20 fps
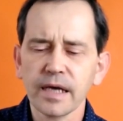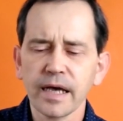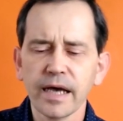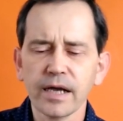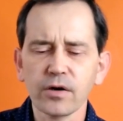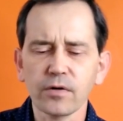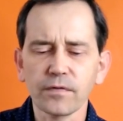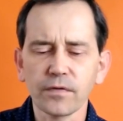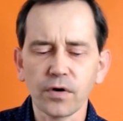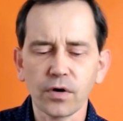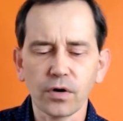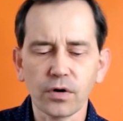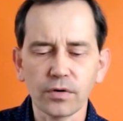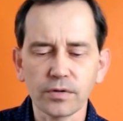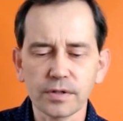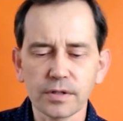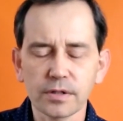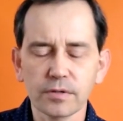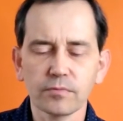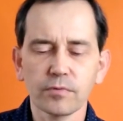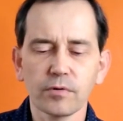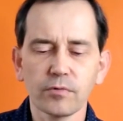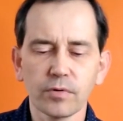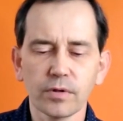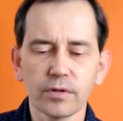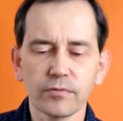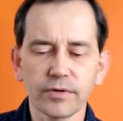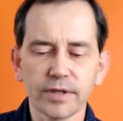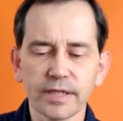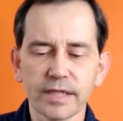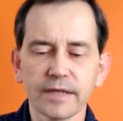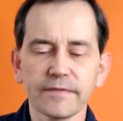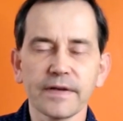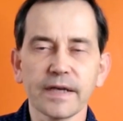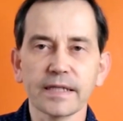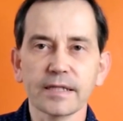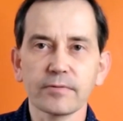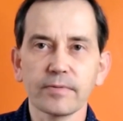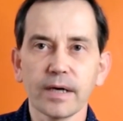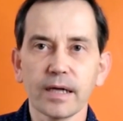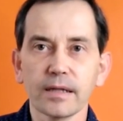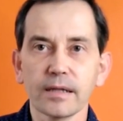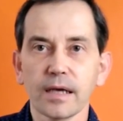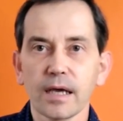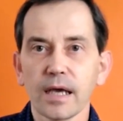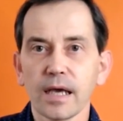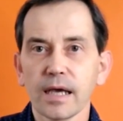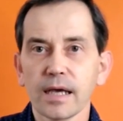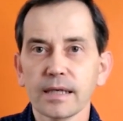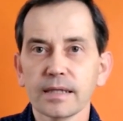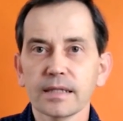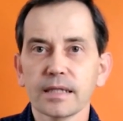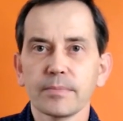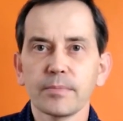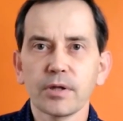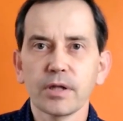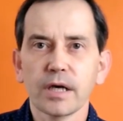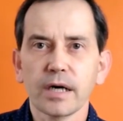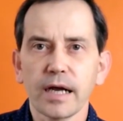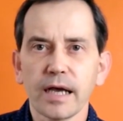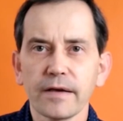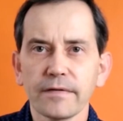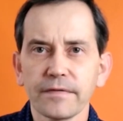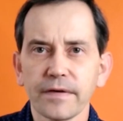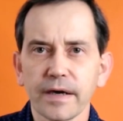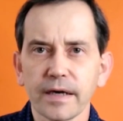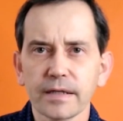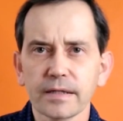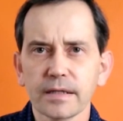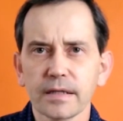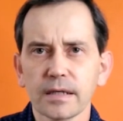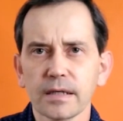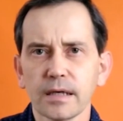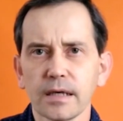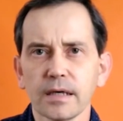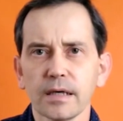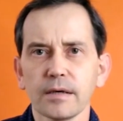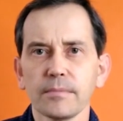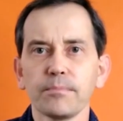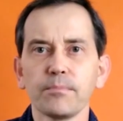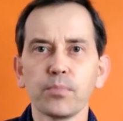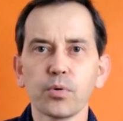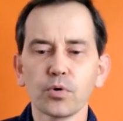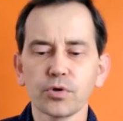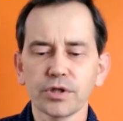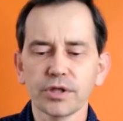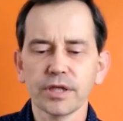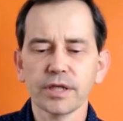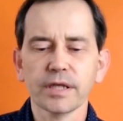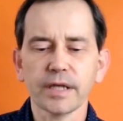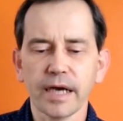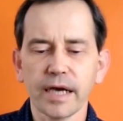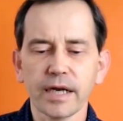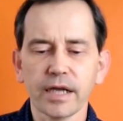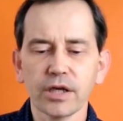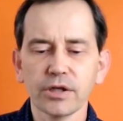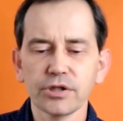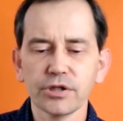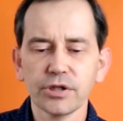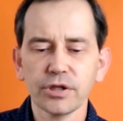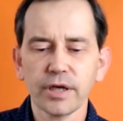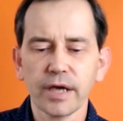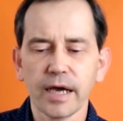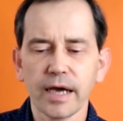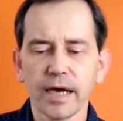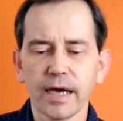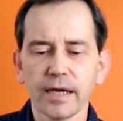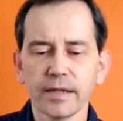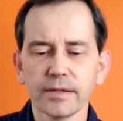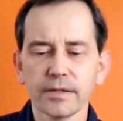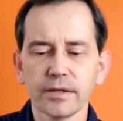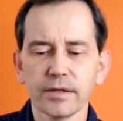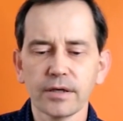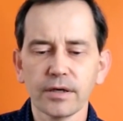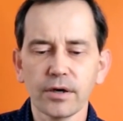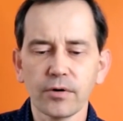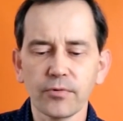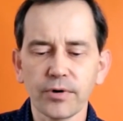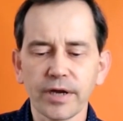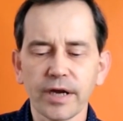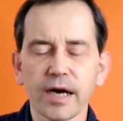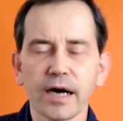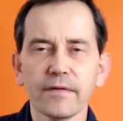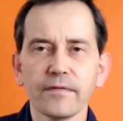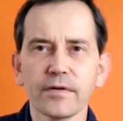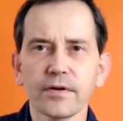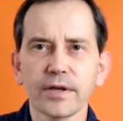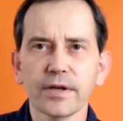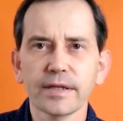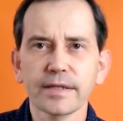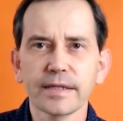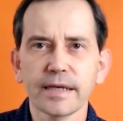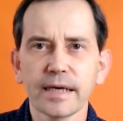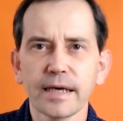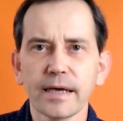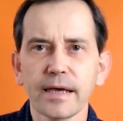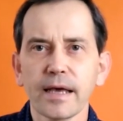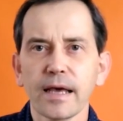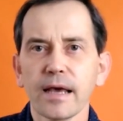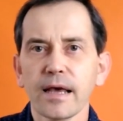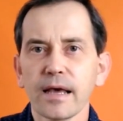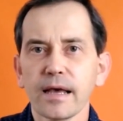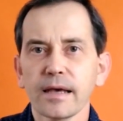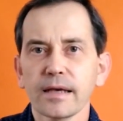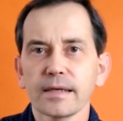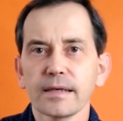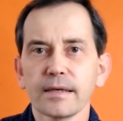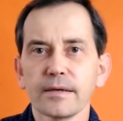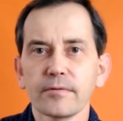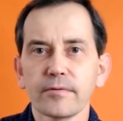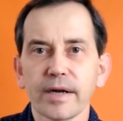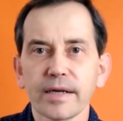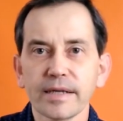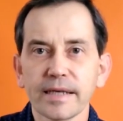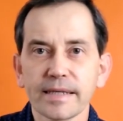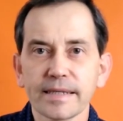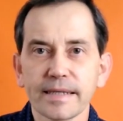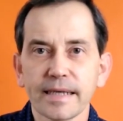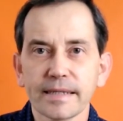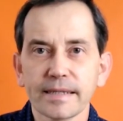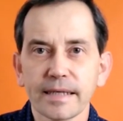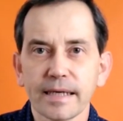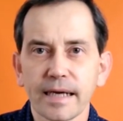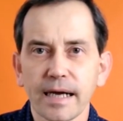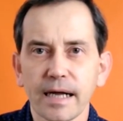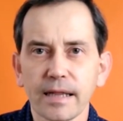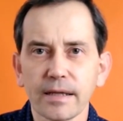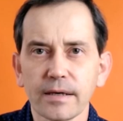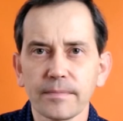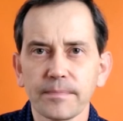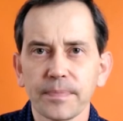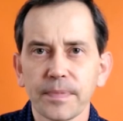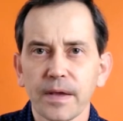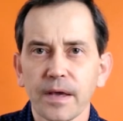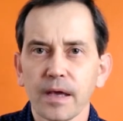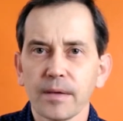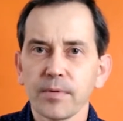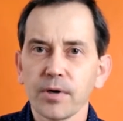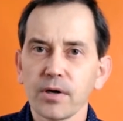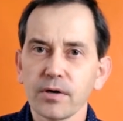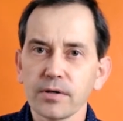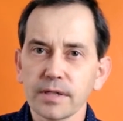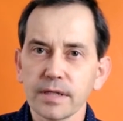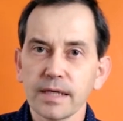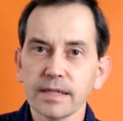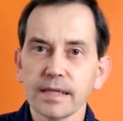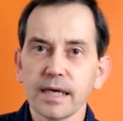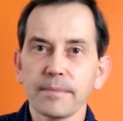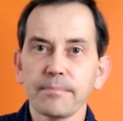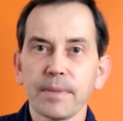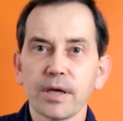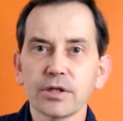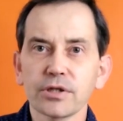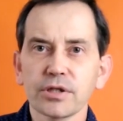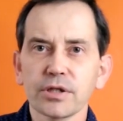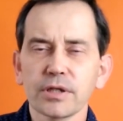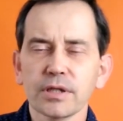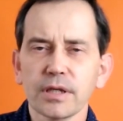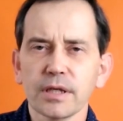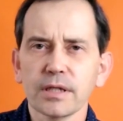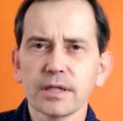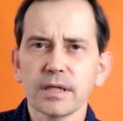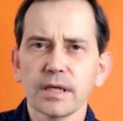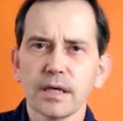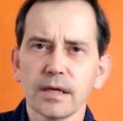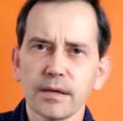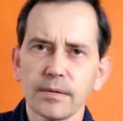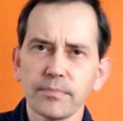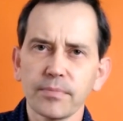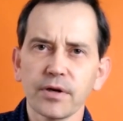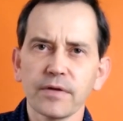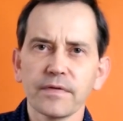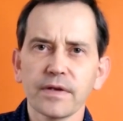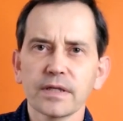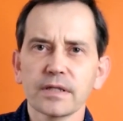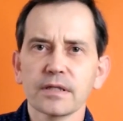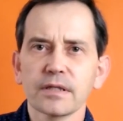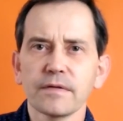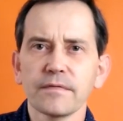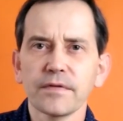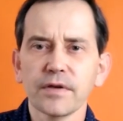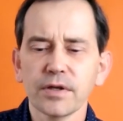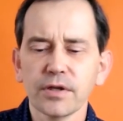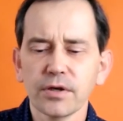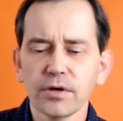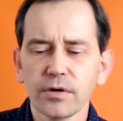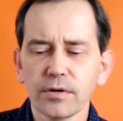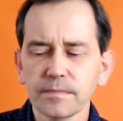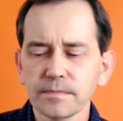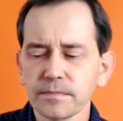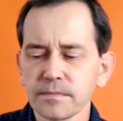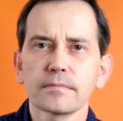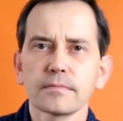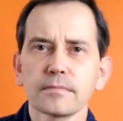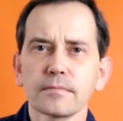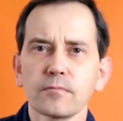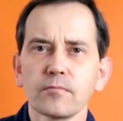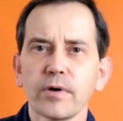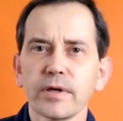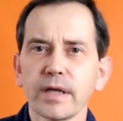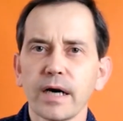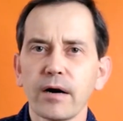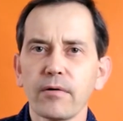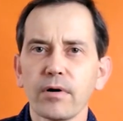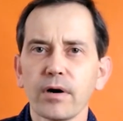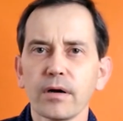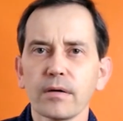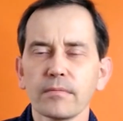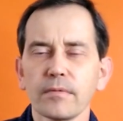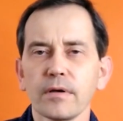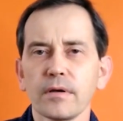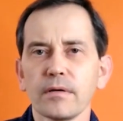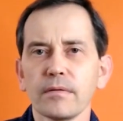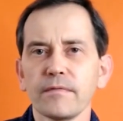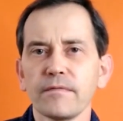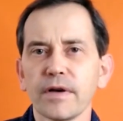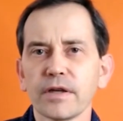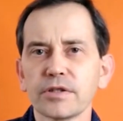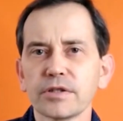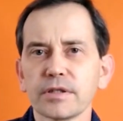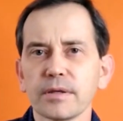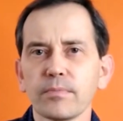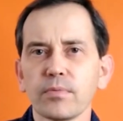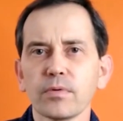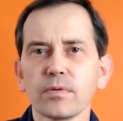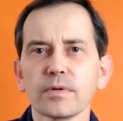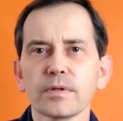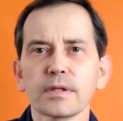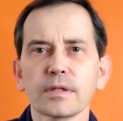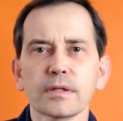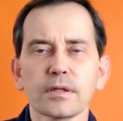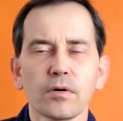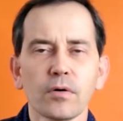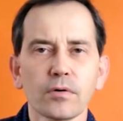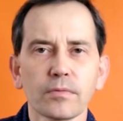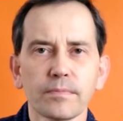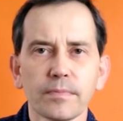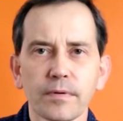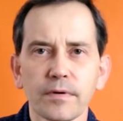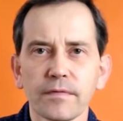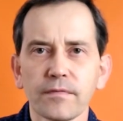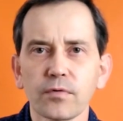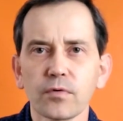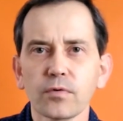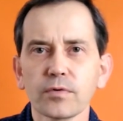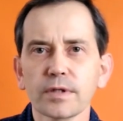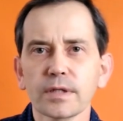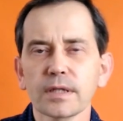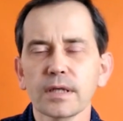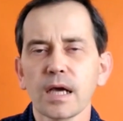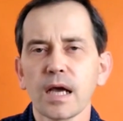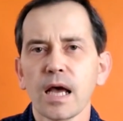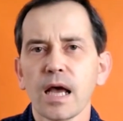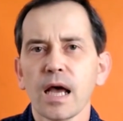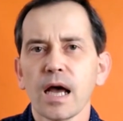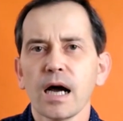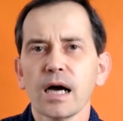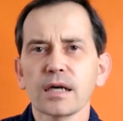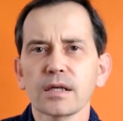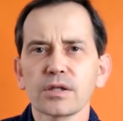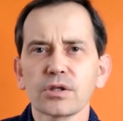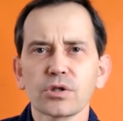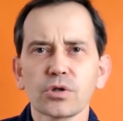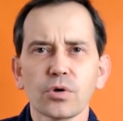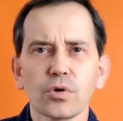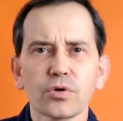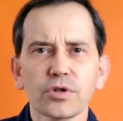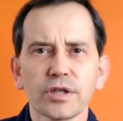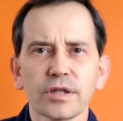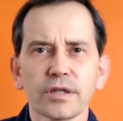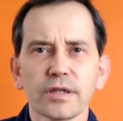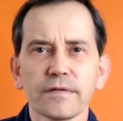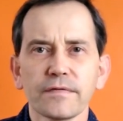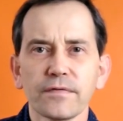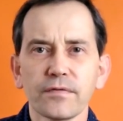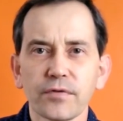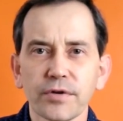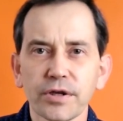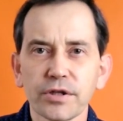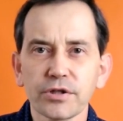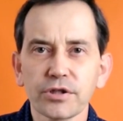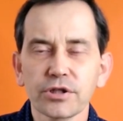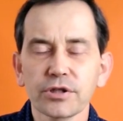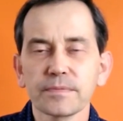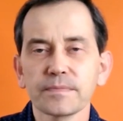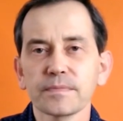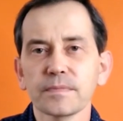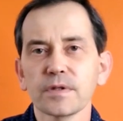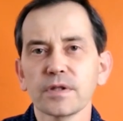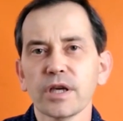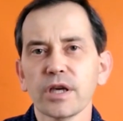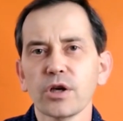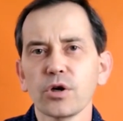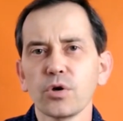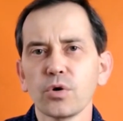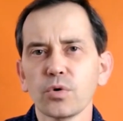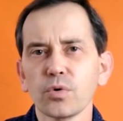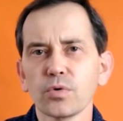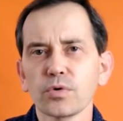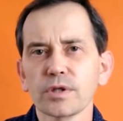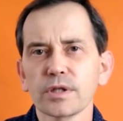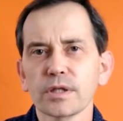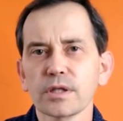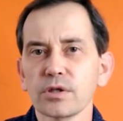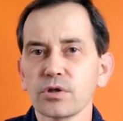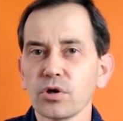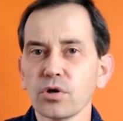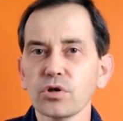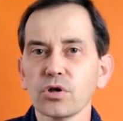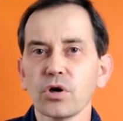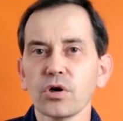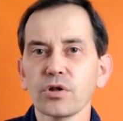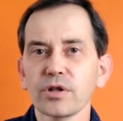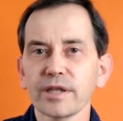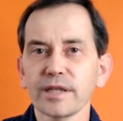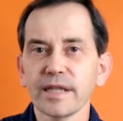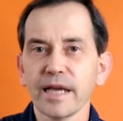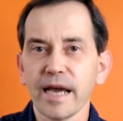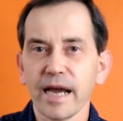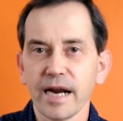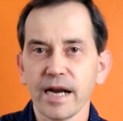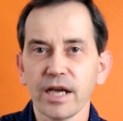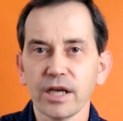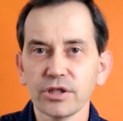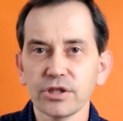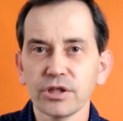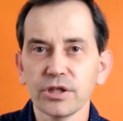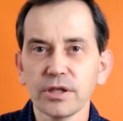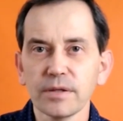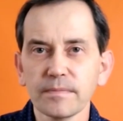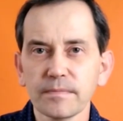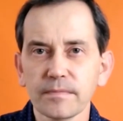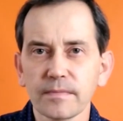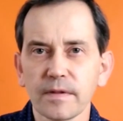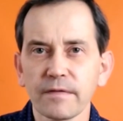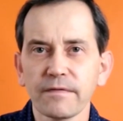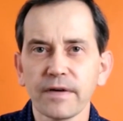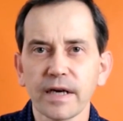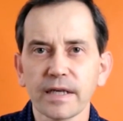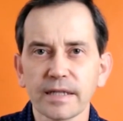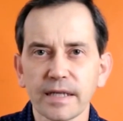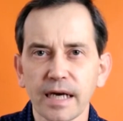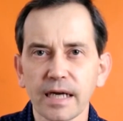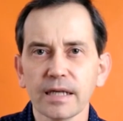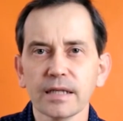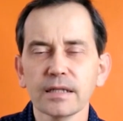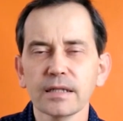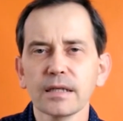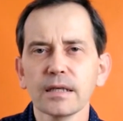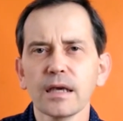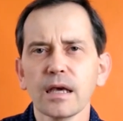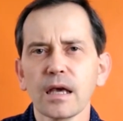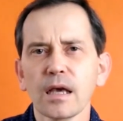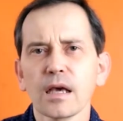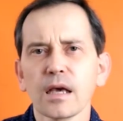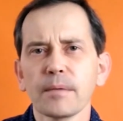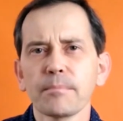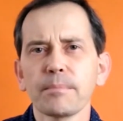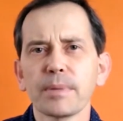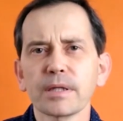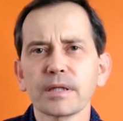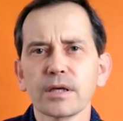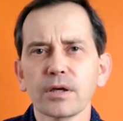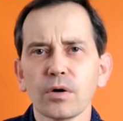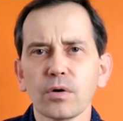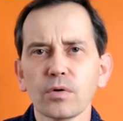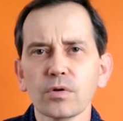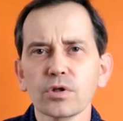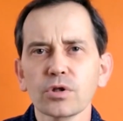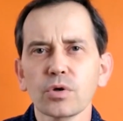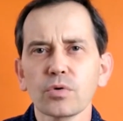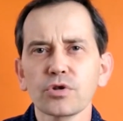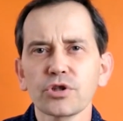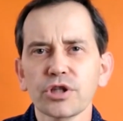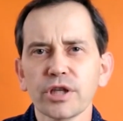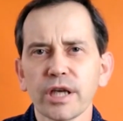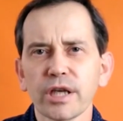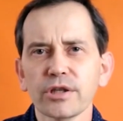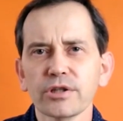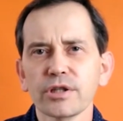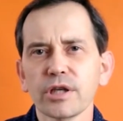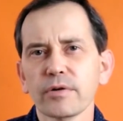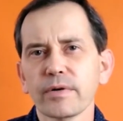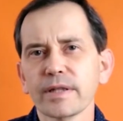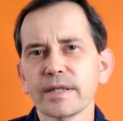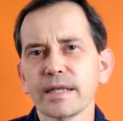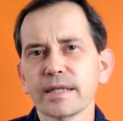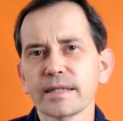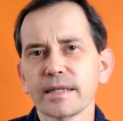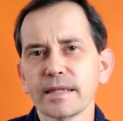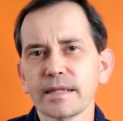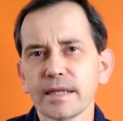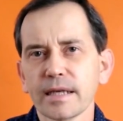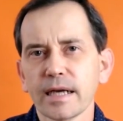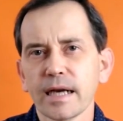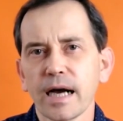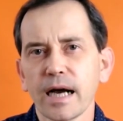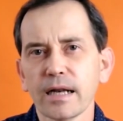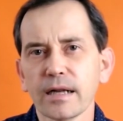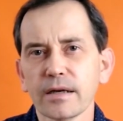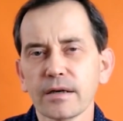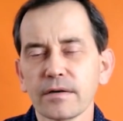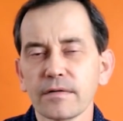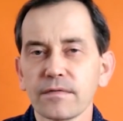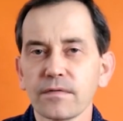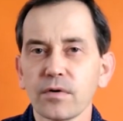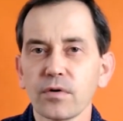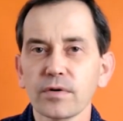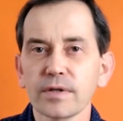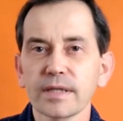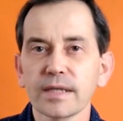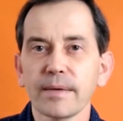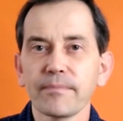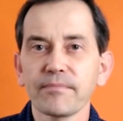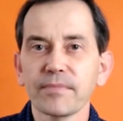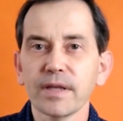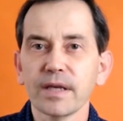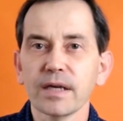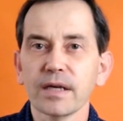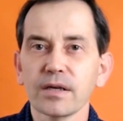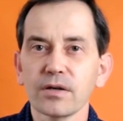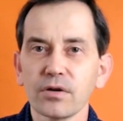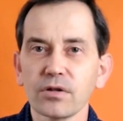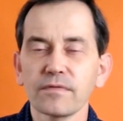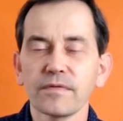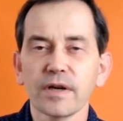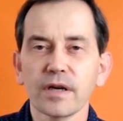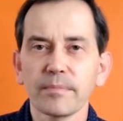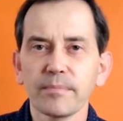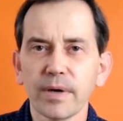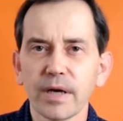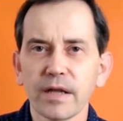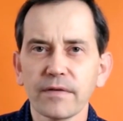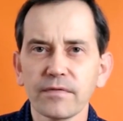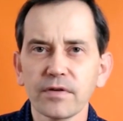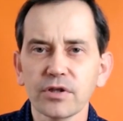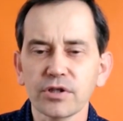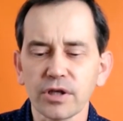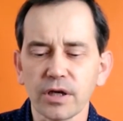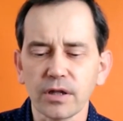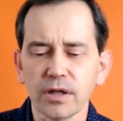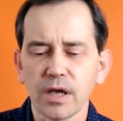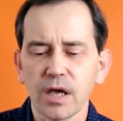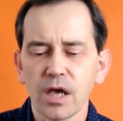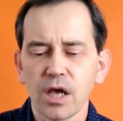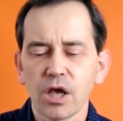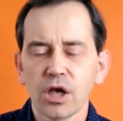and of course we will receive as well similar effect, uh, boosting energy and uh, recovering the uh, radiesthetic color, because as I mentioned in the previous video, when our uh, vegetables or uh, fruits are stored in the fridge, they lose not only the energy, the vitality, but they also change the radiesthetic color for something not very beneficial.